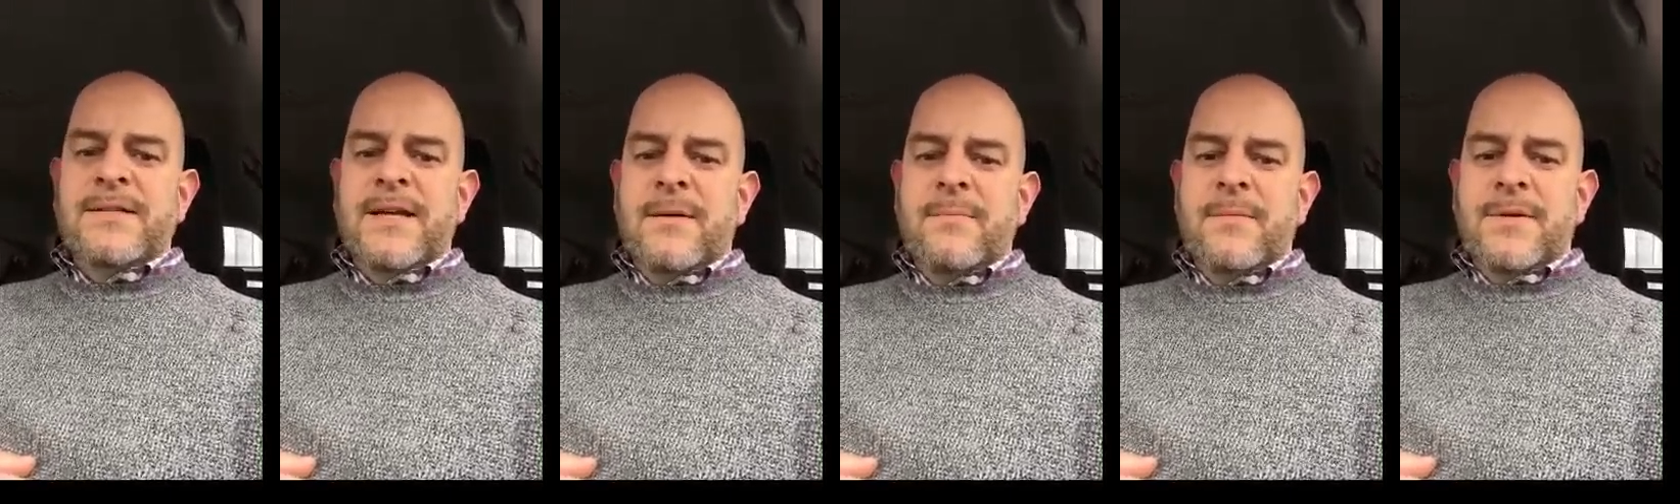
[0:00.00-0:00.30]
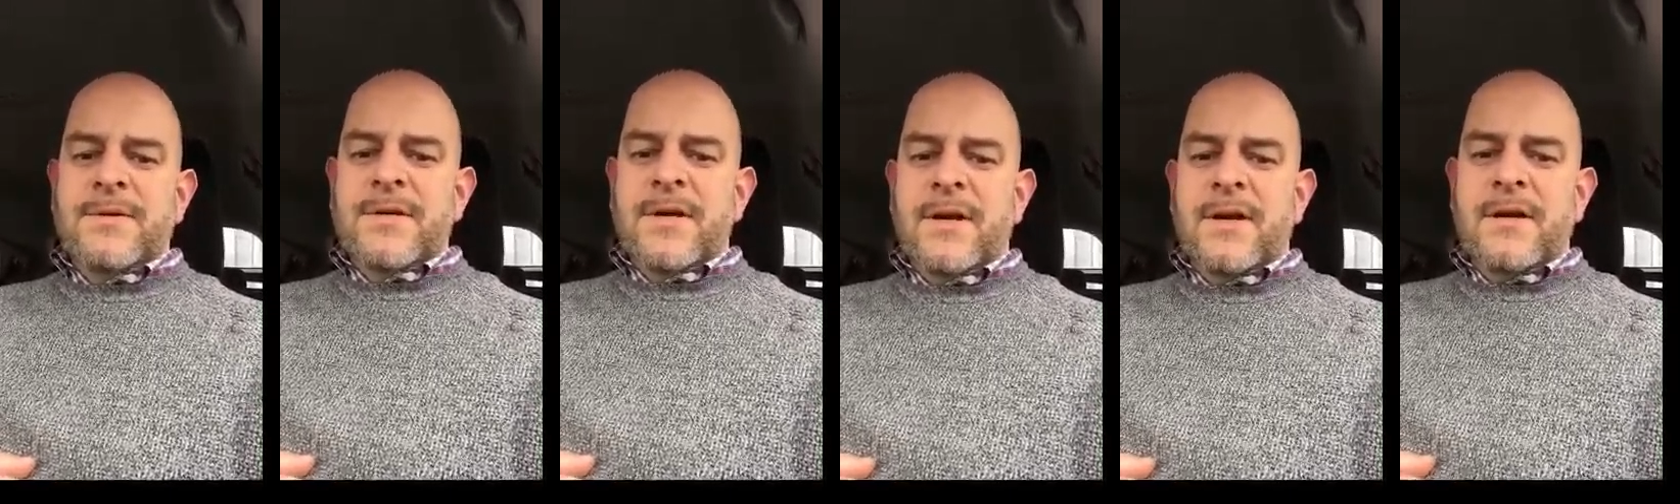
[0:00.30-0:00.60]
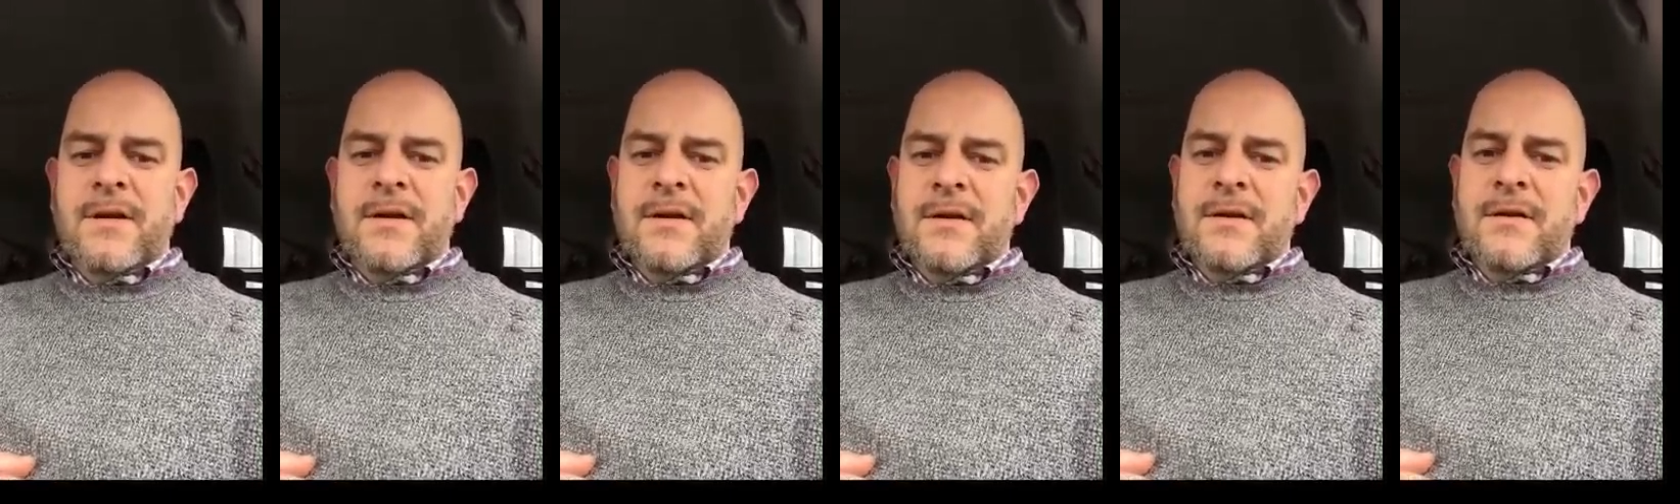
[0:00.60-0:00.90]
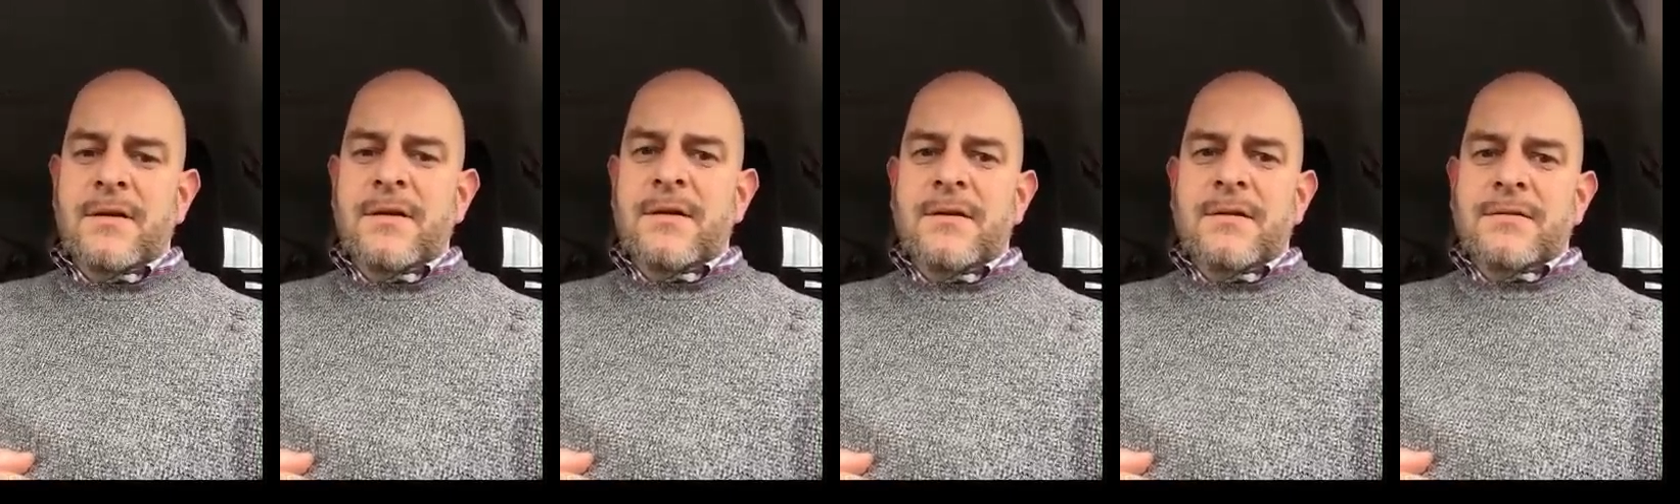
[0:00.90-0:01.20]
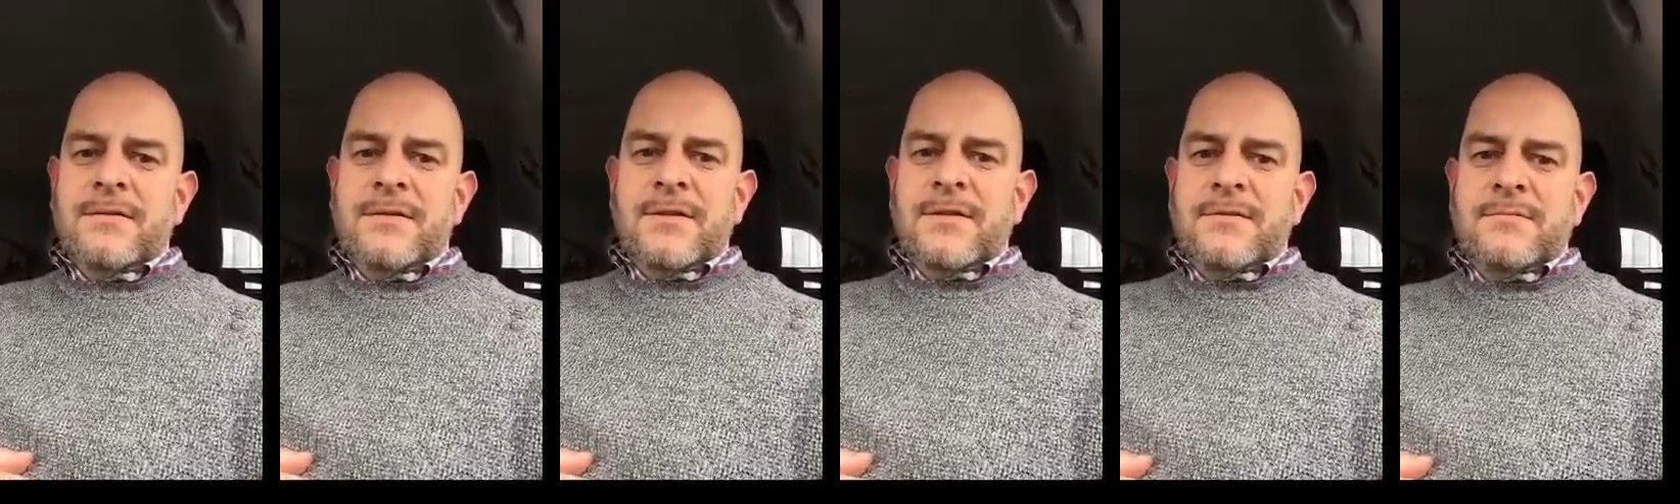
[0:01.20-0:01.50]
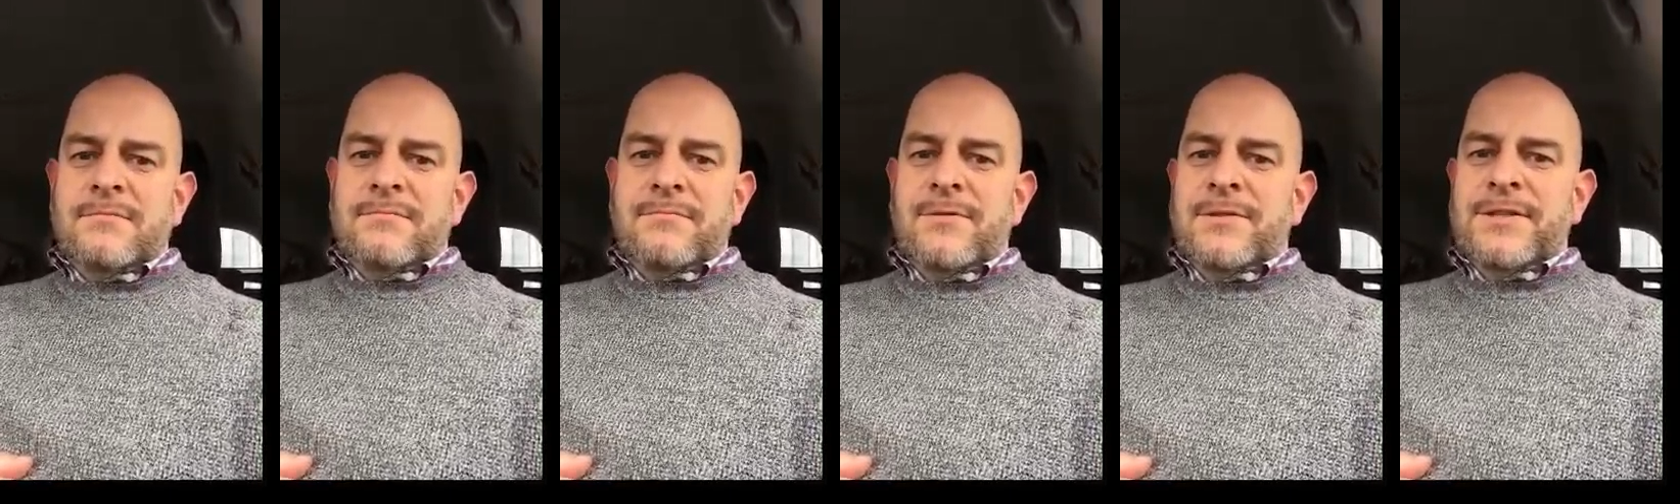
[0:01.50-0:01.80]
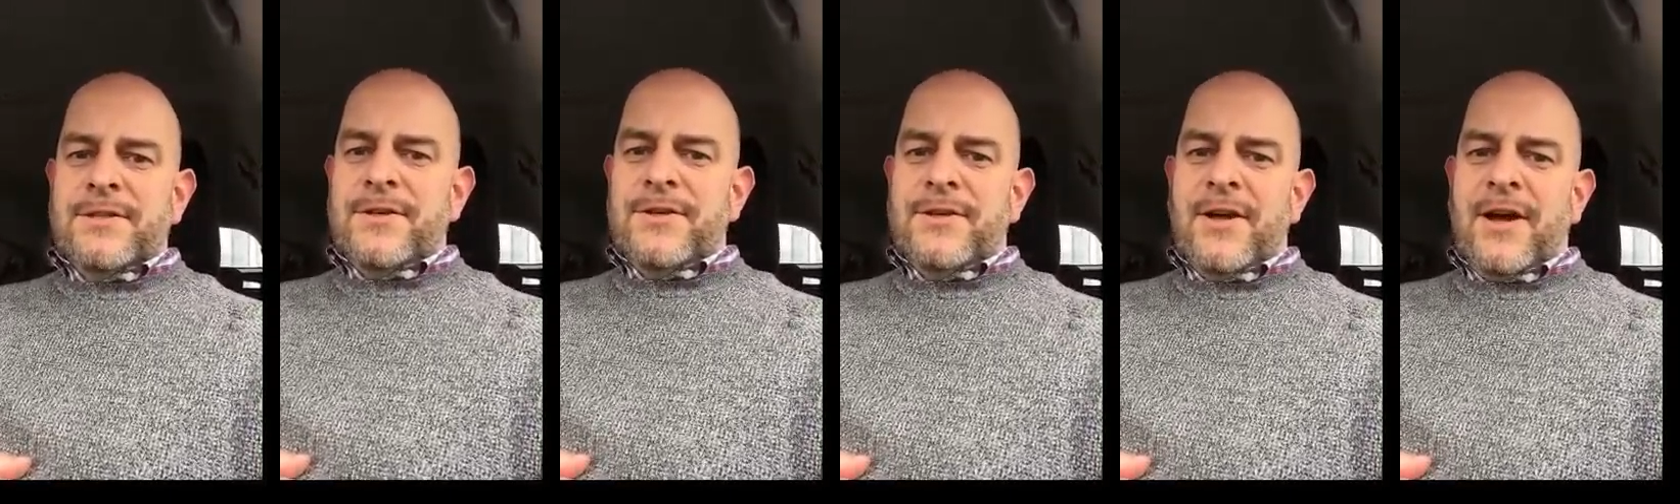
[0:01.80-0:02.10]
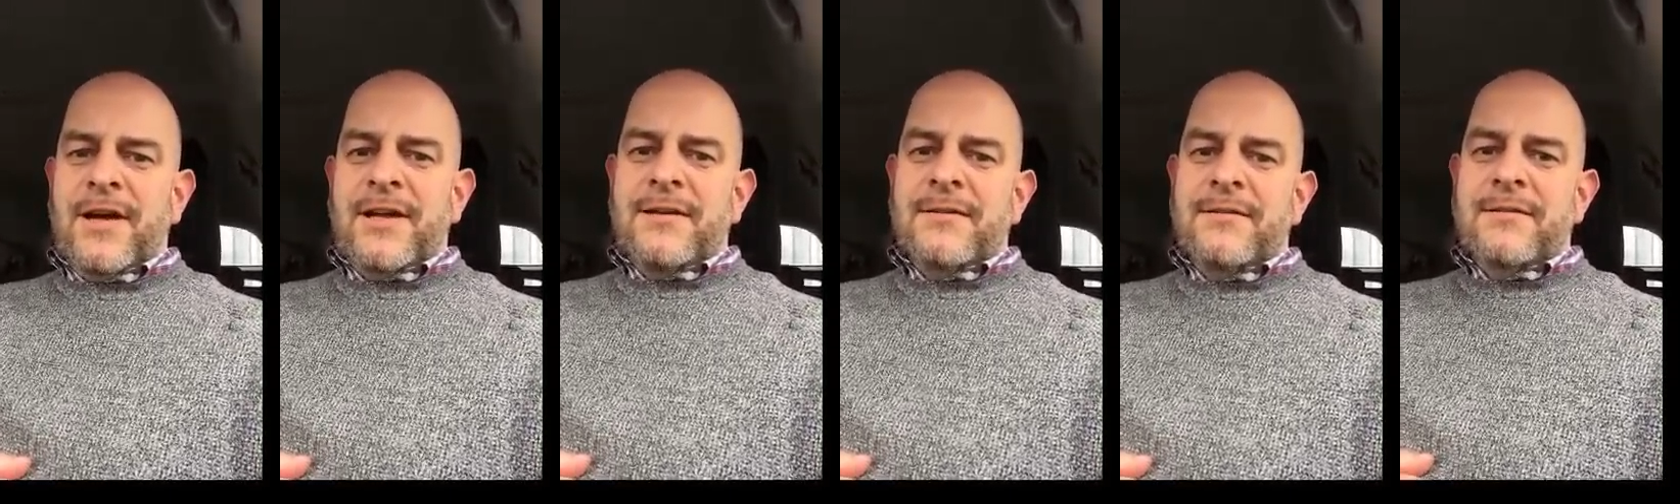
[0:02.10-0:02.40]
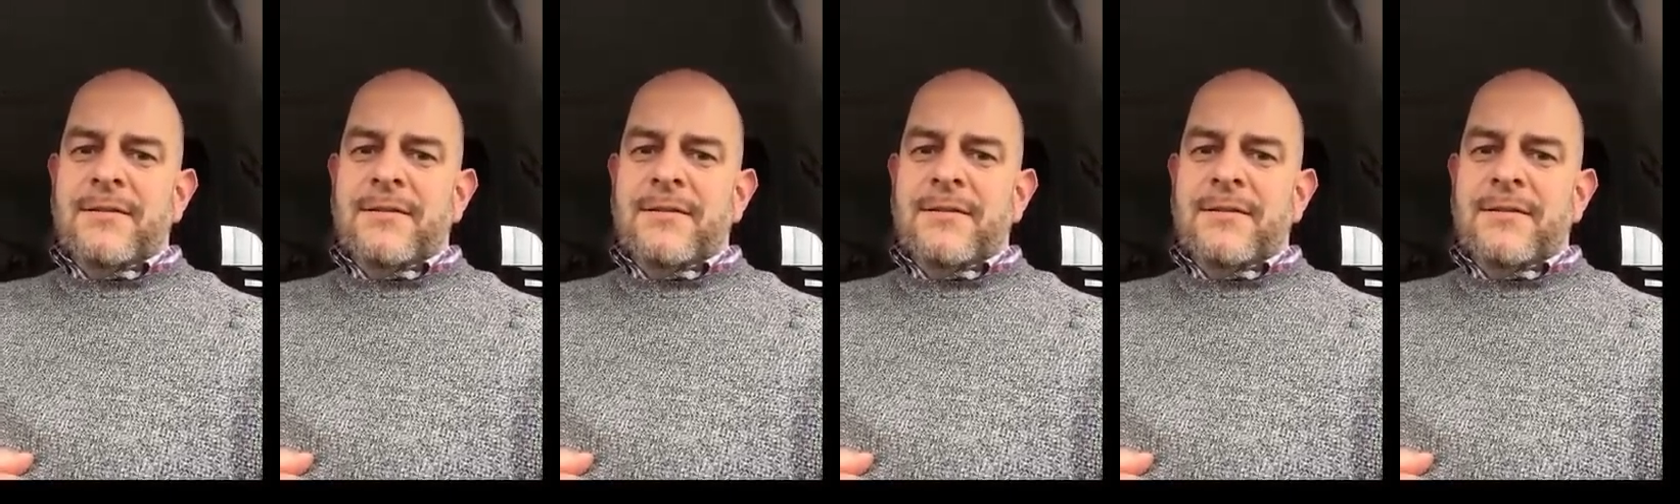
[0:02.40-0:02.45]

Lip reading: temperature, just what does it look like?